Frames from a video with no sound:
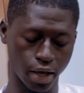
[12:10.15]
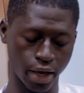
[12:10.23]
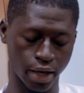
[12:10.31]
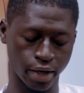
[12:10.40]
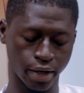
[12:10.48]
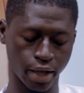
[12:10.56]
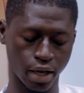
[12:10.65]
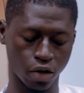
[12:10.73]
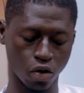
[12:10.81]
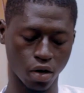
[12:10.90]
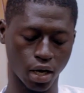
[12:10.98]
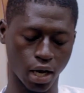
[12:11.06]
And the
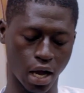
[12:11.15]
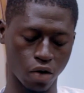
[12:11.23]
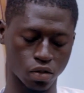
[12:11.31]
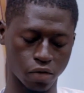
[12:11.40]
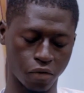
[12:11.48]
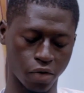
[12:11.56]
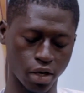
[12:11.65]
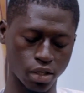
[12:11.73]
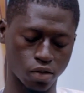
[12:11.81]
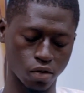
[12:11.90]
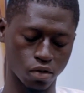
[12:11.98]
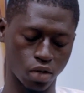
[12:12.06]
knockout
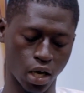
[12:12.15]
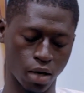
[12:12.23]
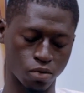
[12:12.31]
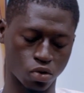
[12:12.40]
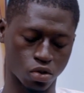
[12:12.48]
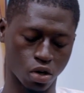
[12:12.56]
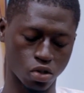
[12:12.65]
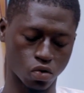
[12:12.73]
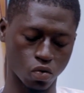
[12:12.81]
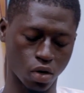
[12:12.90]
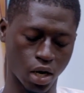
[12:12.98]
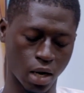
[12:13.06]
phase
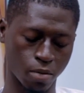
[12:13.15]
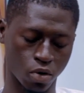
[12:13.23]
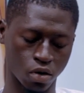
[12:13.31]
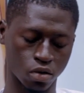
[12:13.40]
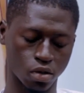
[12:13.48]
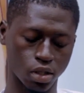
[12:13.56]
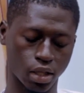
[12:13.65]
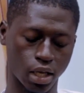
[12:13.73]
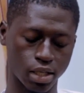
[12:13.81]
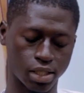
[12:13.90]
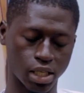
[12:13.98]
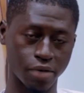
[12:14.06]
draws will come on
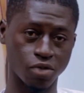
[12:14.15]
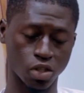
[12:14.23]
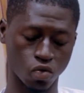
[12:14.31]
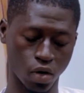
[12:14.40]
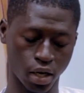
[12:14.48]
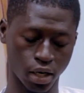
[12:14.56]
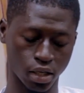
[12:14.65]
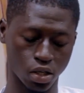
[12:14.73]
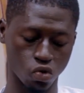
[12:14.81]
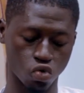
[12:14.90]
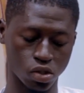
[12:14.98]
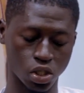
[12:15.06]
30th January
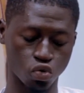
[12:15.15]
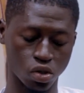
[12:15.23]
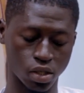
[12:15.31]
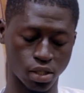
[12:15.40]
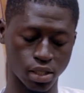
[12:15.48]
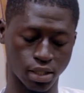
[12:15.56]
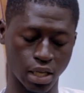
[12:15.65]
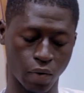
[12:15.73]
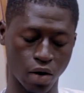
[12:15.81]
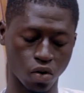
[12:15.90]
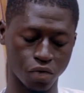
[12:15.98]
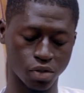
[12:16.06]
2026. The
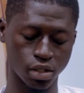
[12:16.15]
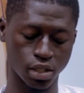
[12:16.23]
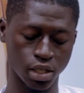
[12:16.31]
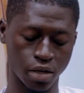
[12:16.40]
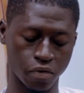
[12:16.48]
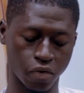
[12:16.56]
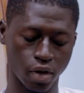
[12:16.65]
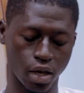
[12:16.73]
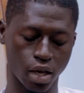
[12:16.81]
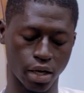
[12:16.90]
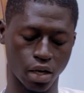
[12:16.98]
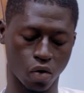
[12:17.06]
round of 16th
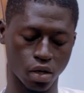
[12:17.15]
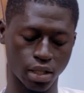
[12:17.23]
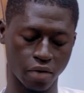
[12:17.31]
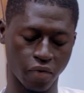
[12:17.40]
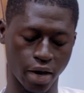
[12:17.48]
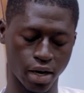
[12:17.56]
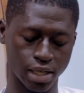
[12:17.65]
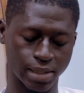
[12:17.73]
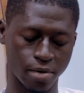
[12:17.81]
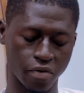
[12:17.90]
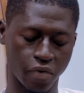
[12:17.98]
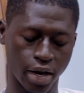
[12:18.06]
and the quarterfinals,
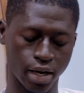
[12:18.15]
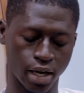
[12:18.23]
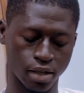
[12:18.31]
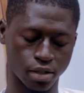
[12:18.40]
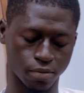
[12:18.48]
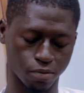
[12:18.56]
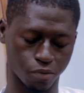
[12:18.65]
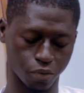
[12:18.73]
semi-finals